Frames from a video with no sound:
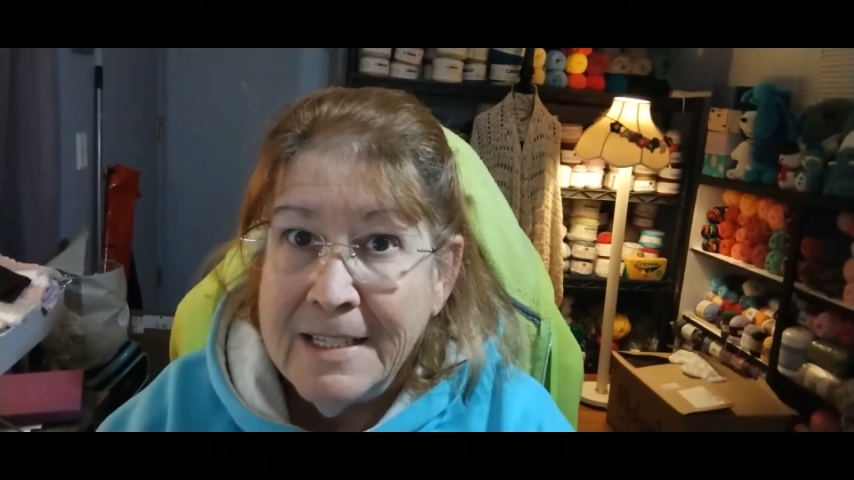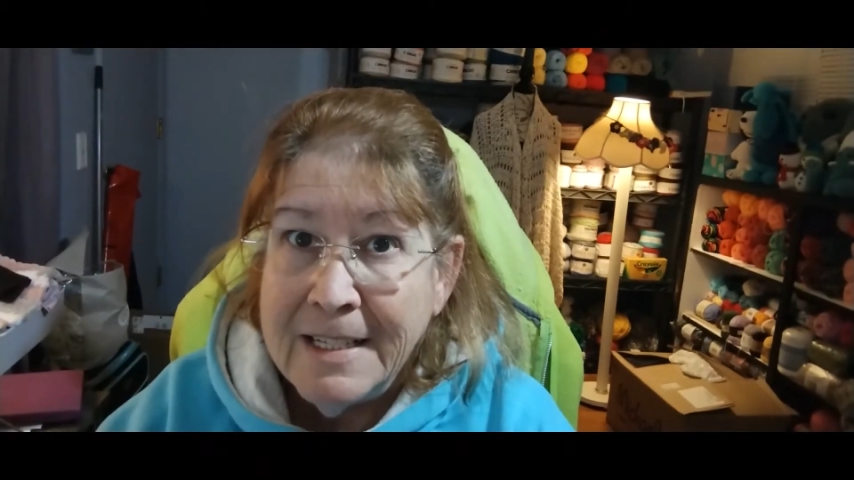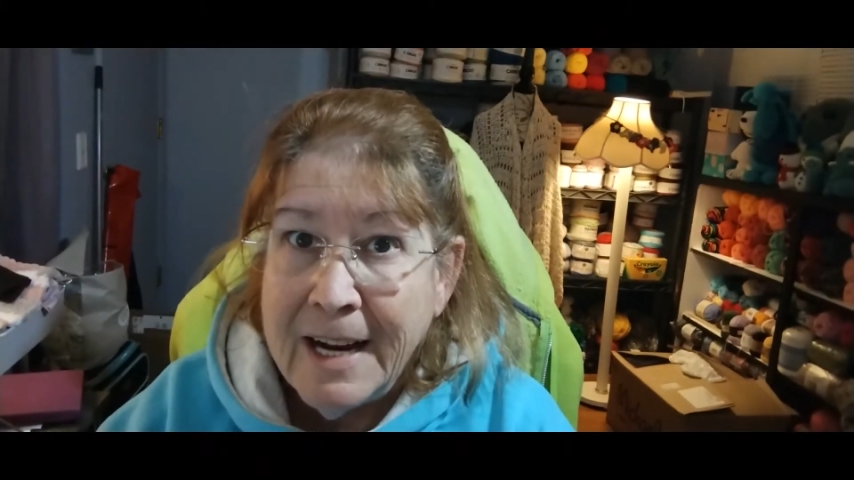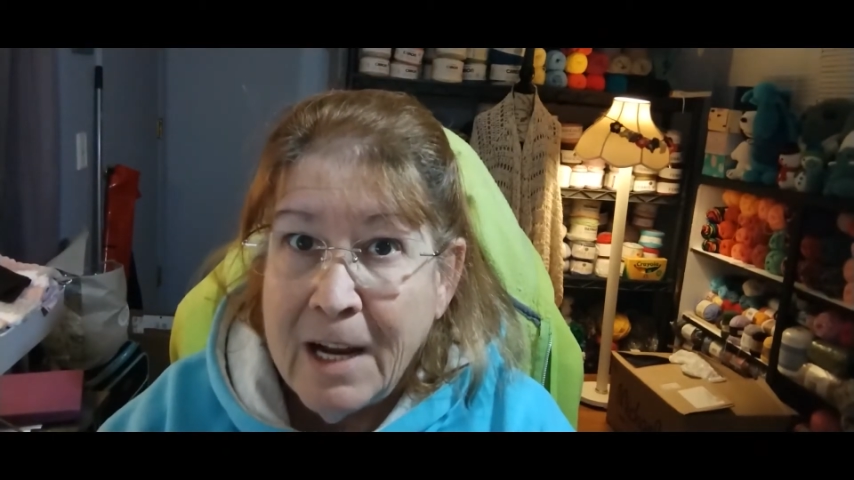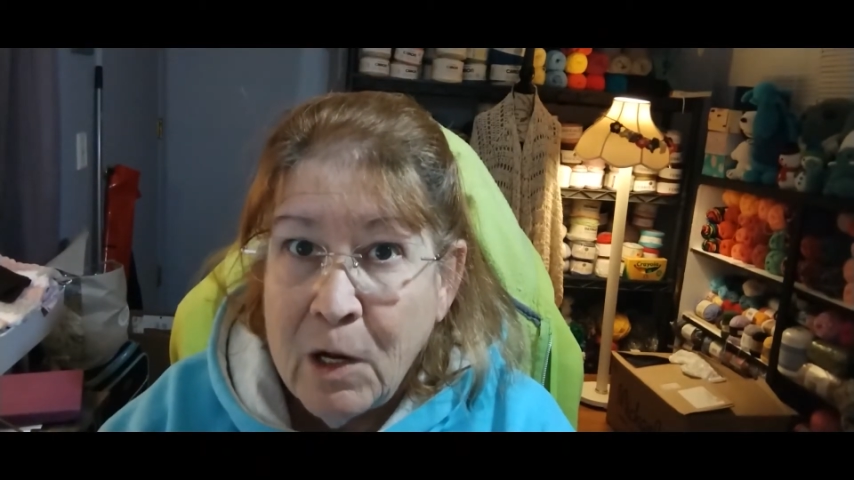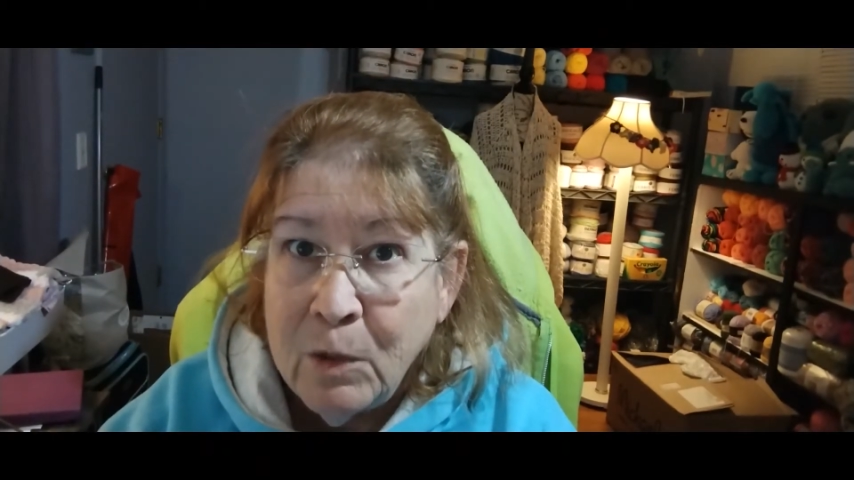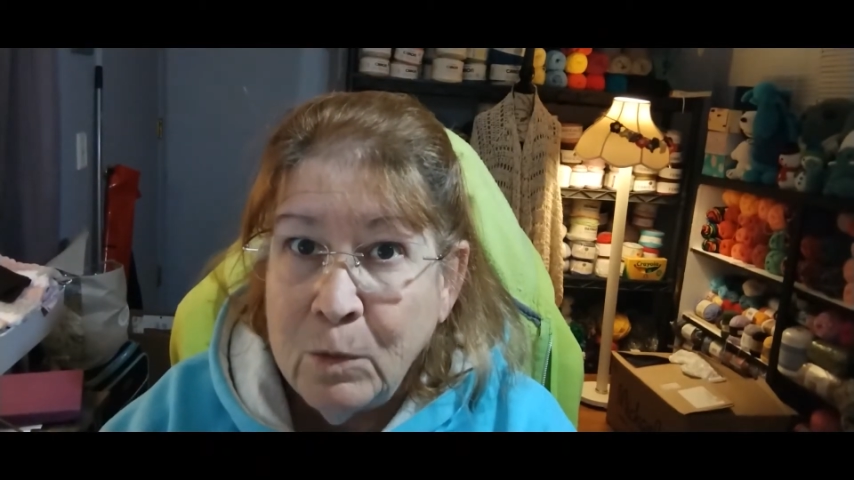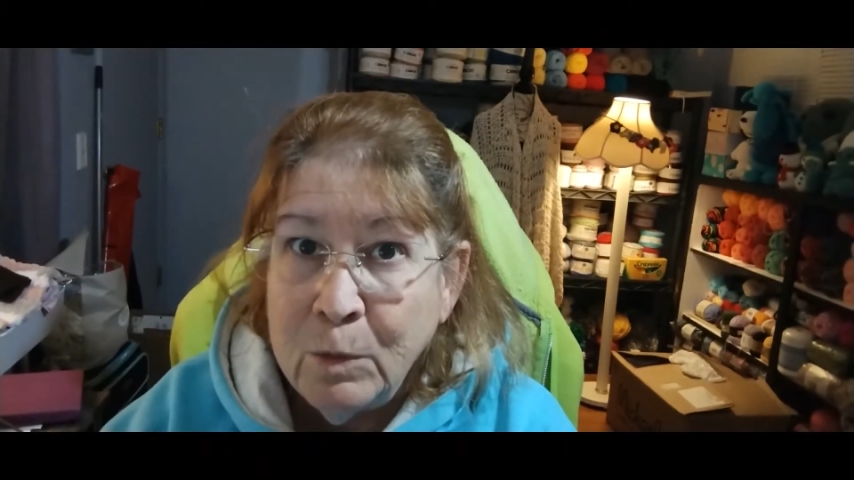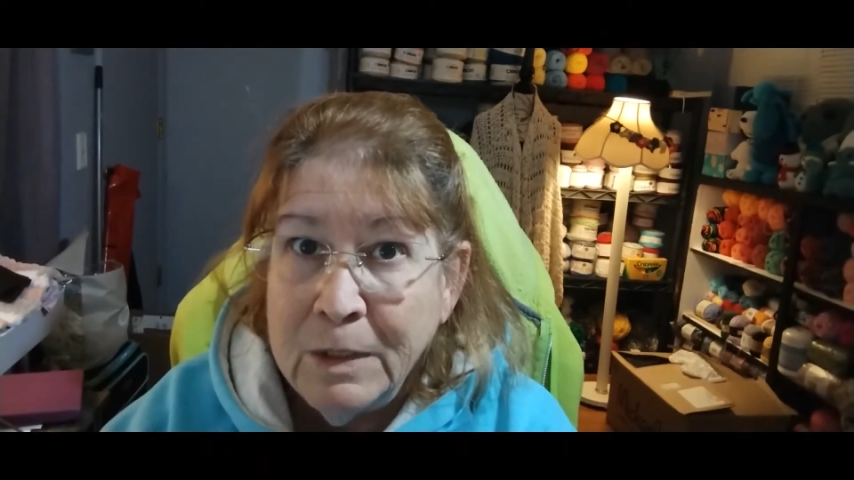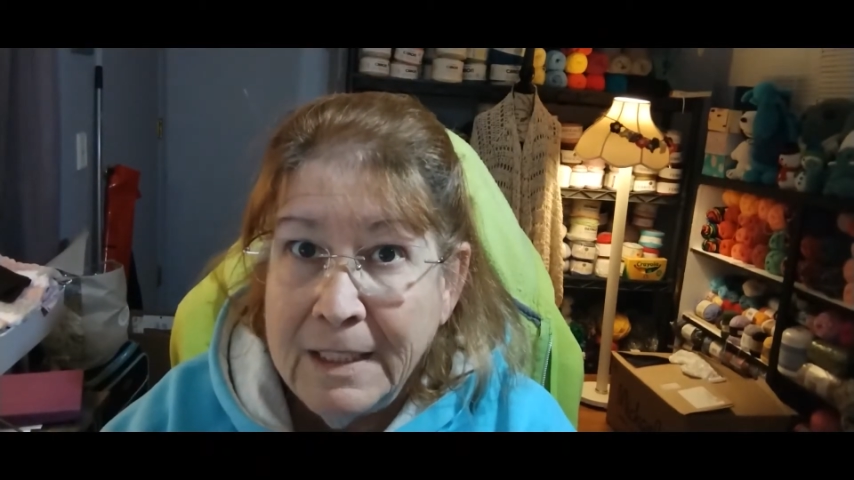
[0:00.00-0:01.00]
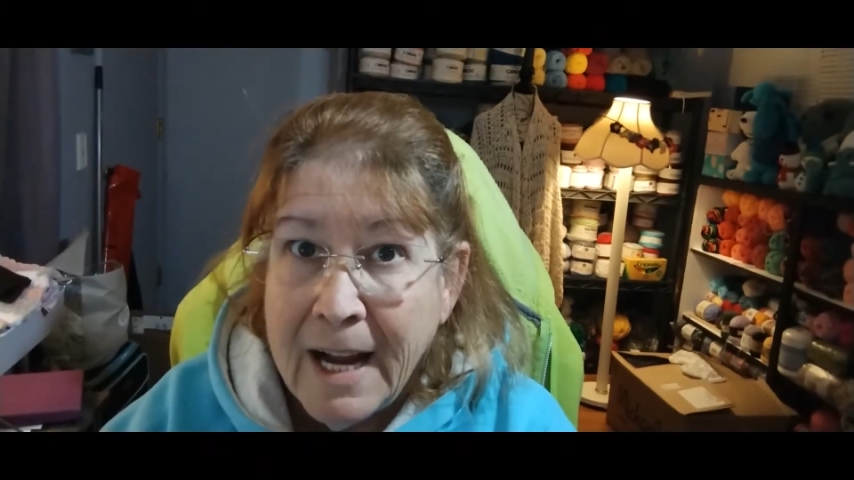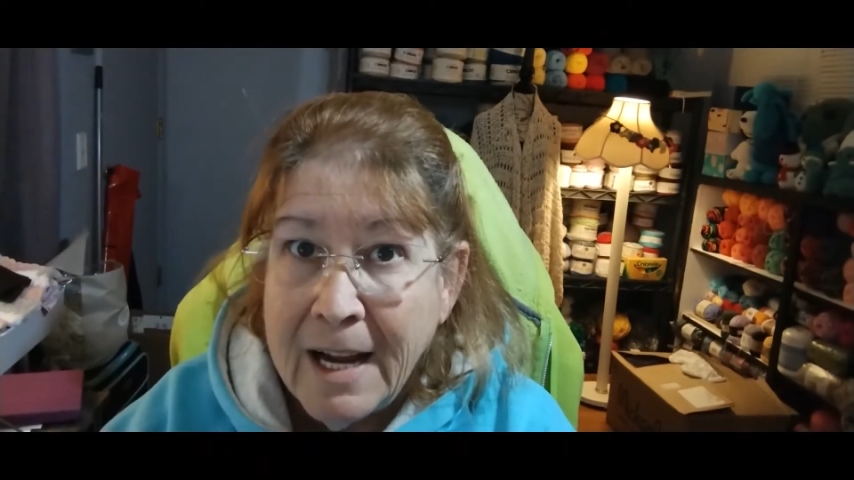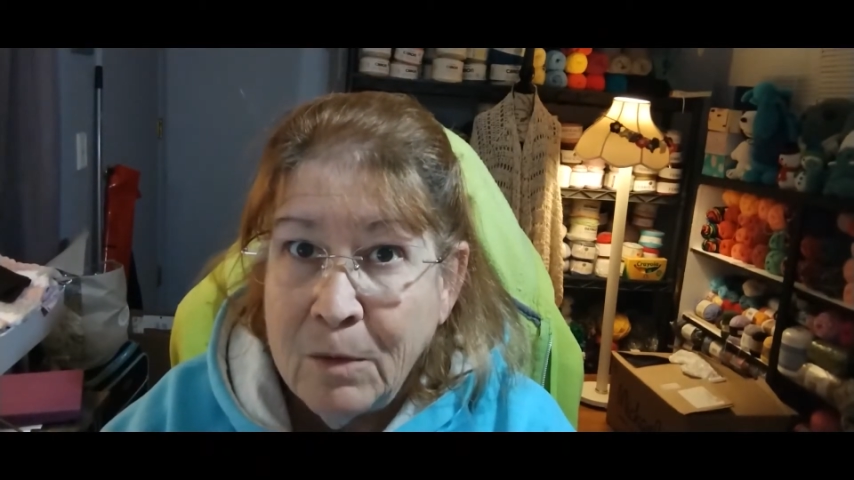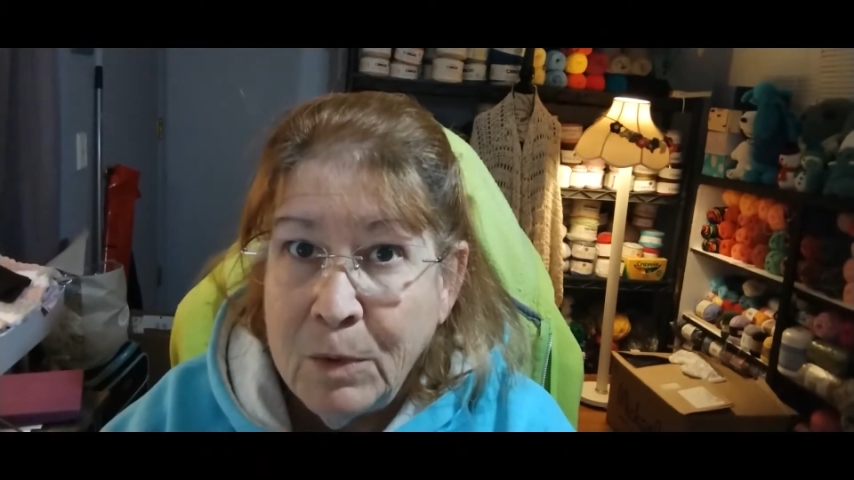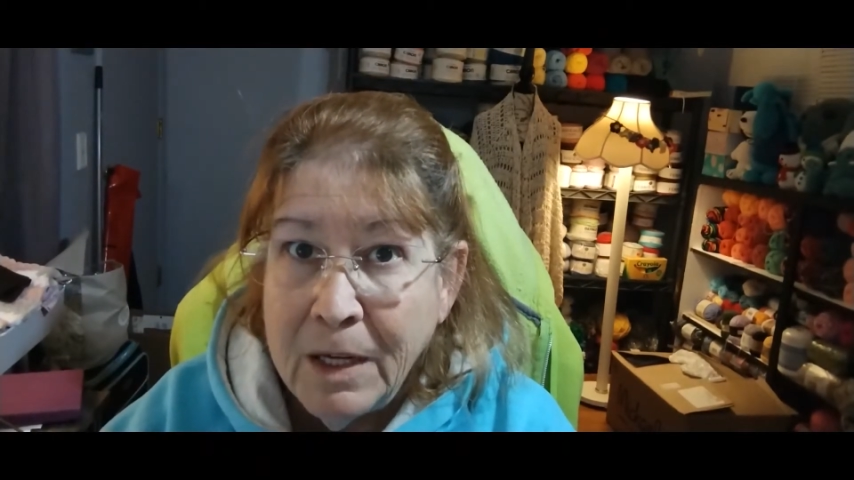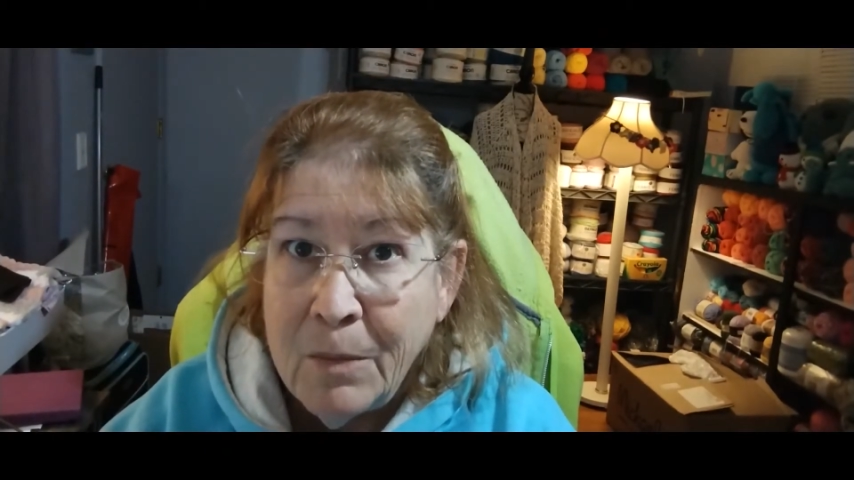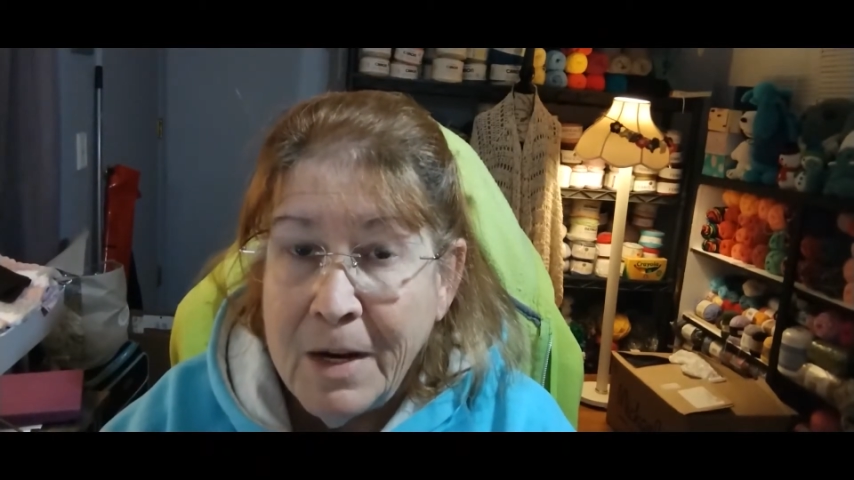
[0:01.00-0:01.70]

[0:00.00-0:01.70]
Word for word: and I only got what I